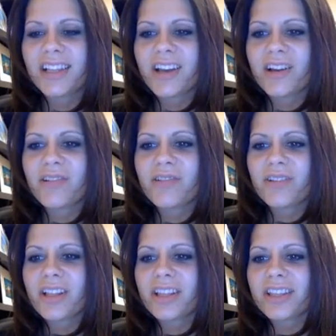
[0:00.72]
Hello,
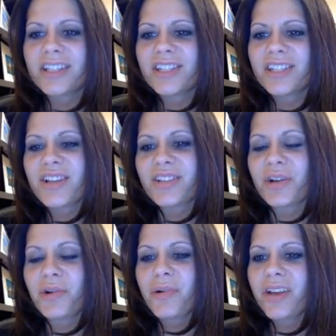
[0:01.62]
this is just a
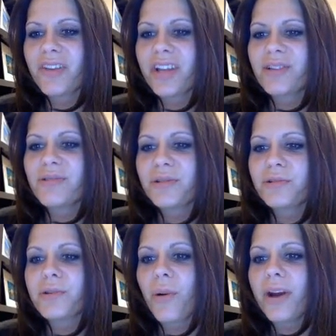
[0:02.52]
quick video
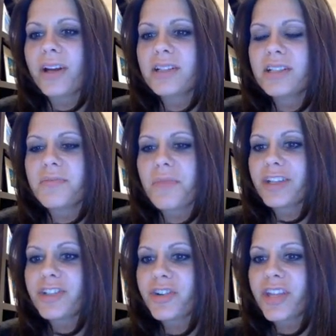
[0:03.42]
tutorial to
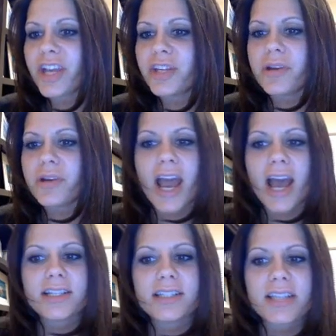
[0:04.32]
make sure that you can
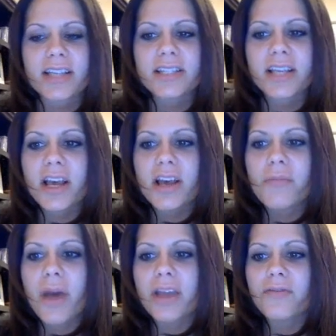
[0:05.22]
access
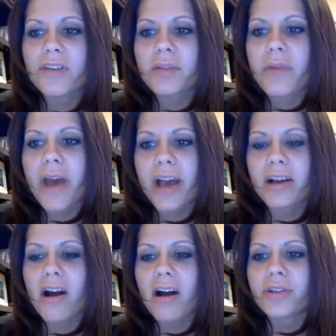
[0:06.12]
my
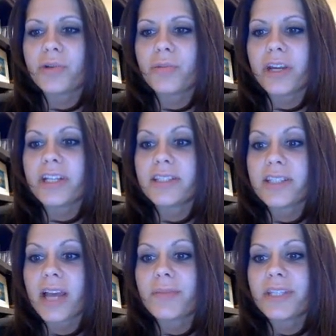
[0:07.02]
feedback on your written
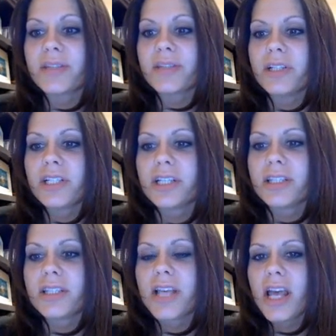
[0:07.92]
assignment
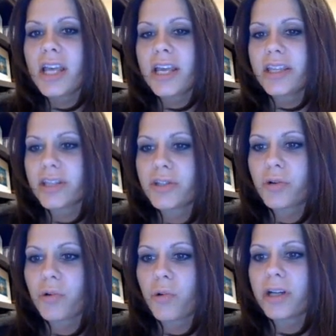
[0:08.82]
submissions in this
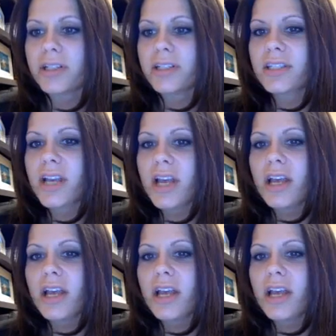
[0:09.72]
course.